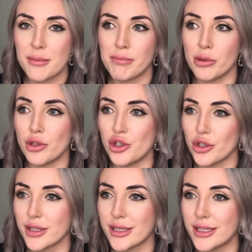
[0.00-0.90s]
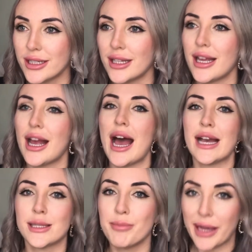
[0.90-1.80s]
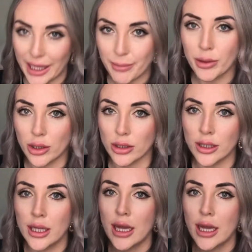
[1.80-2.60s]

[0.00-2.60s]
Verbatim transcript: but just as people.